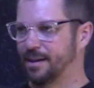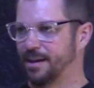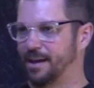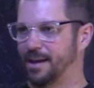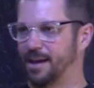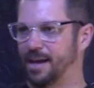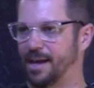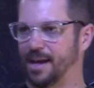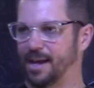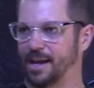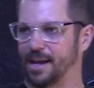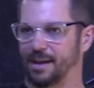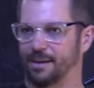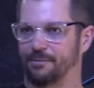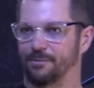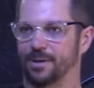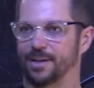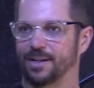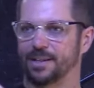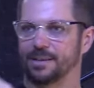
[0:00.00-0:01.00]
Uh,
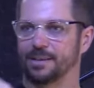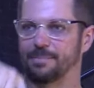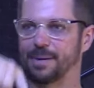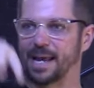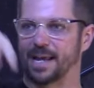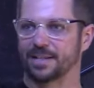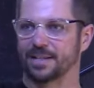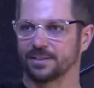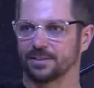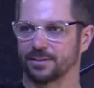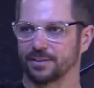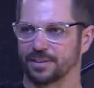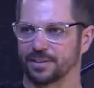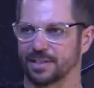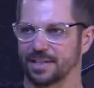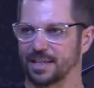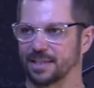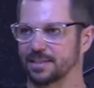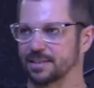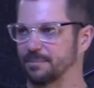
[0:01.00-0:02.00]
one of the pastors
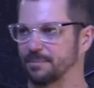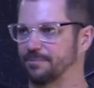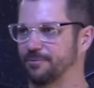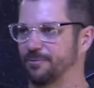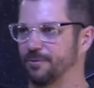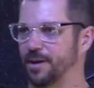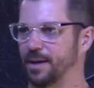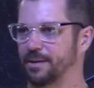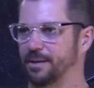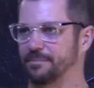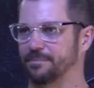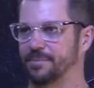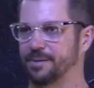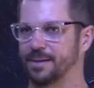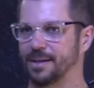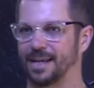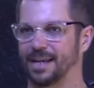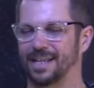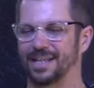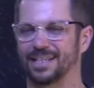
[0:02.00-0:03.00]
gets up front,
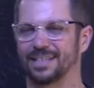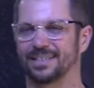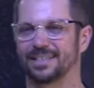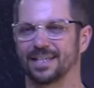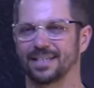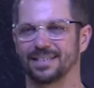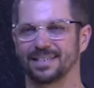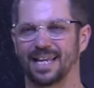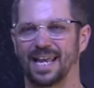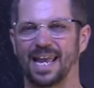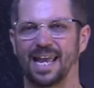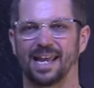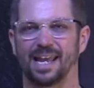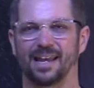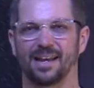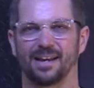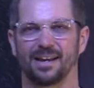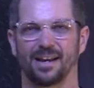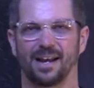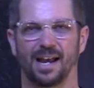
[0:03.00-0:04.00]
and he says,
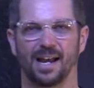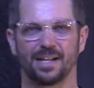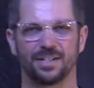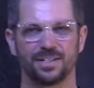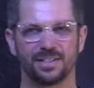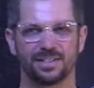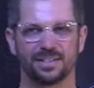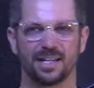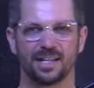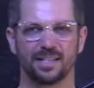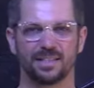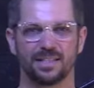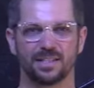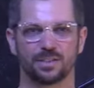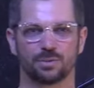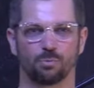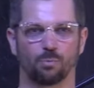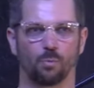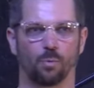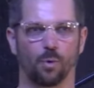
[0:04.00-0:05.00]
hey, I just got
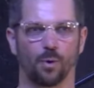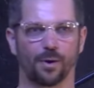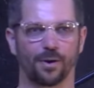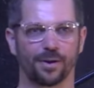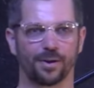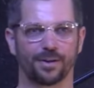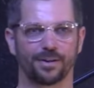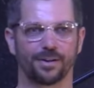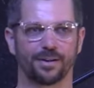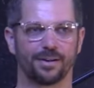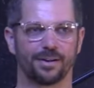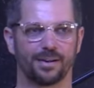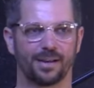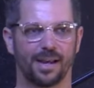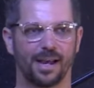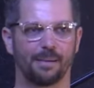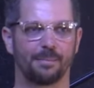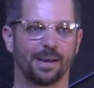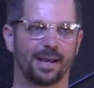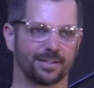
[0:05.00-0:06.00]
this word
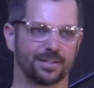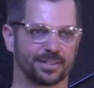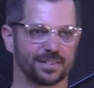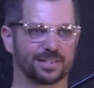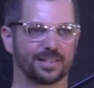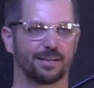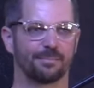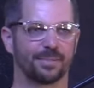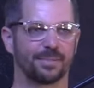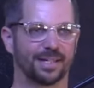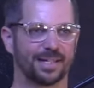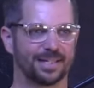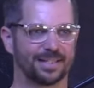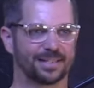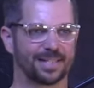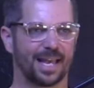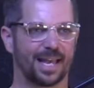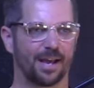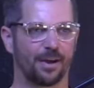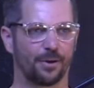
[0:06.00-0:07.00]
about somebody's
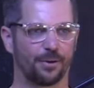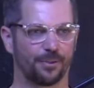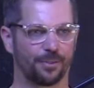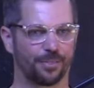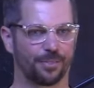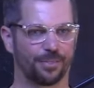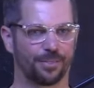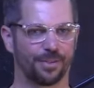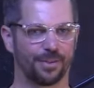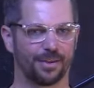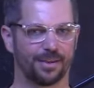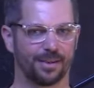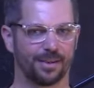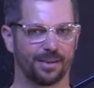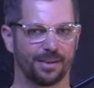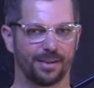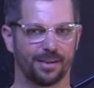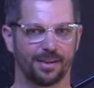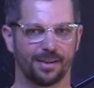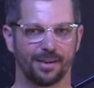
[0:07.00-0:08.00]
health.
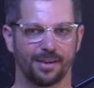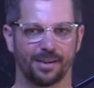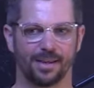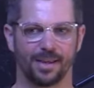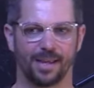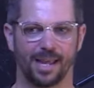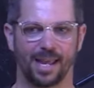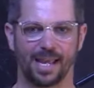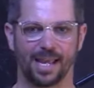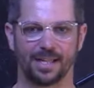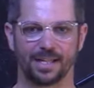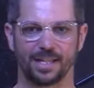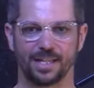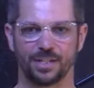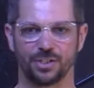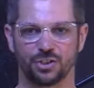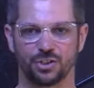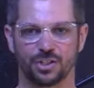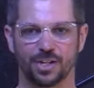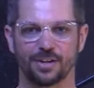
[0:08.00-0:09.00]
And he
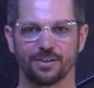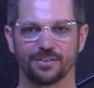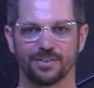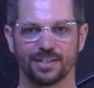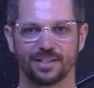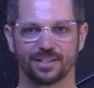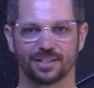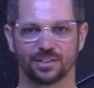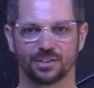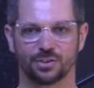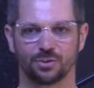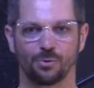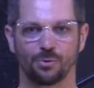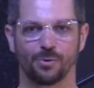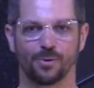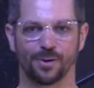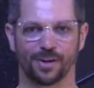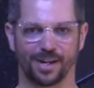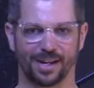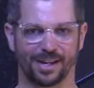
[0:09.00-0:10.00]
shared this
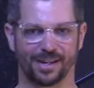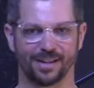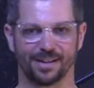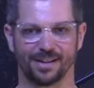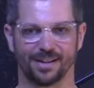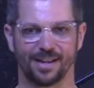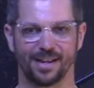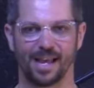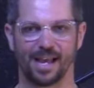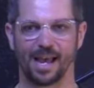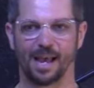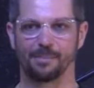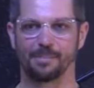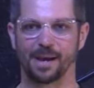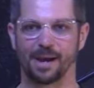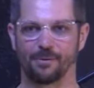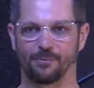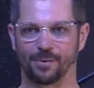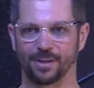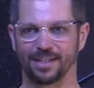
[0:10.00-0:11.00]
story
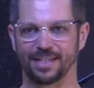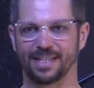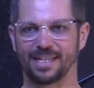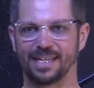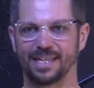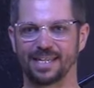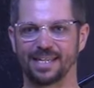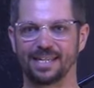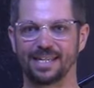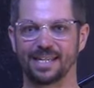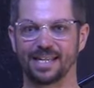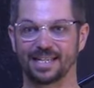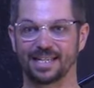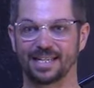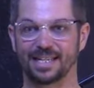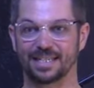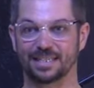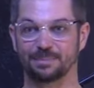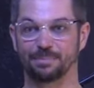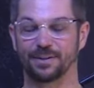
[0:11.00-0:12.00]
about when he
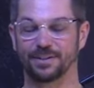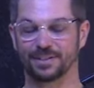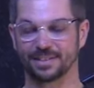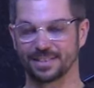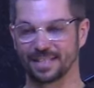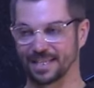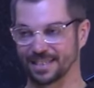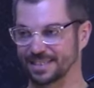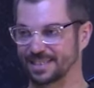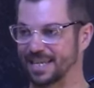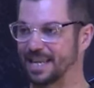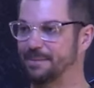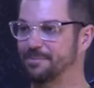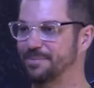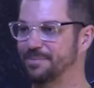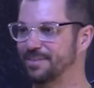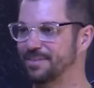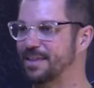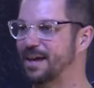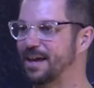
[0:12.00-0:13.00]
experienced that
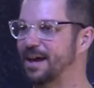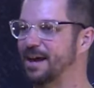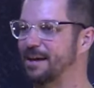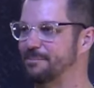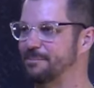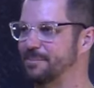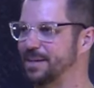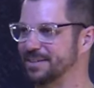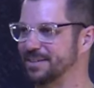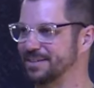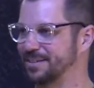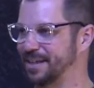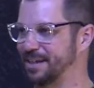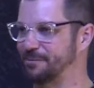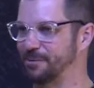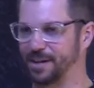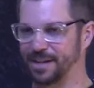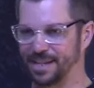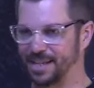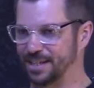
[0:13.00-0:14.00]
same thought mentally,
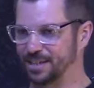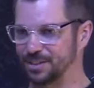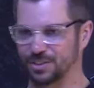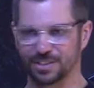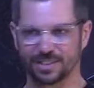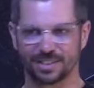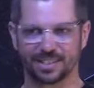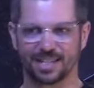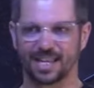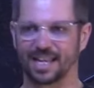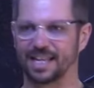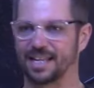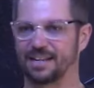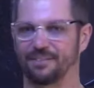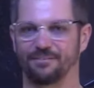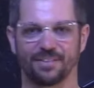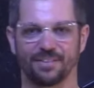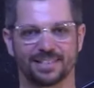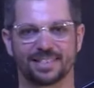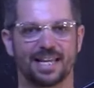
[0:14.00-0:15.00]
where he had just kind of
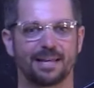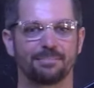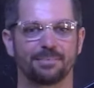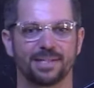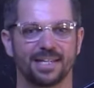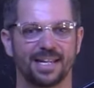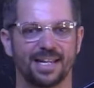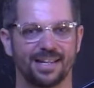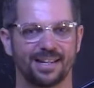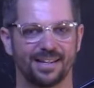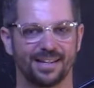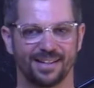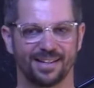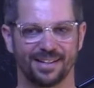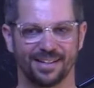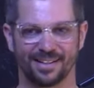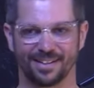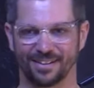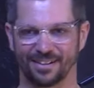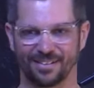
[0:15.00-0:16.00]
accepted it
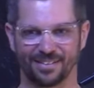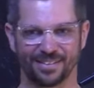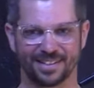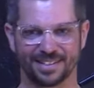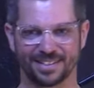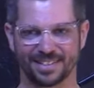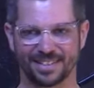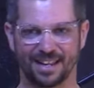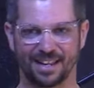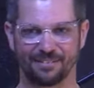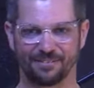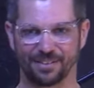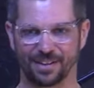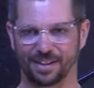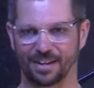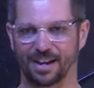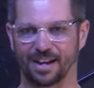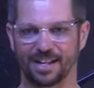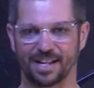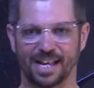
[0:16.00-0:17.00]
and all this stuff, and
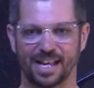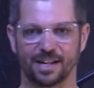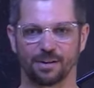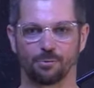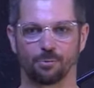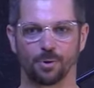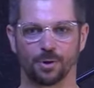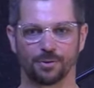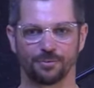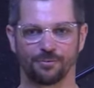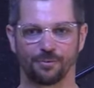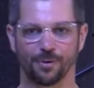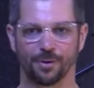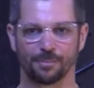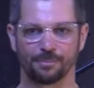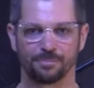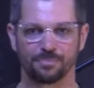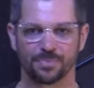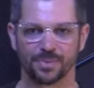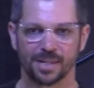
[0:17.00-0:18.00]
God had a word for him.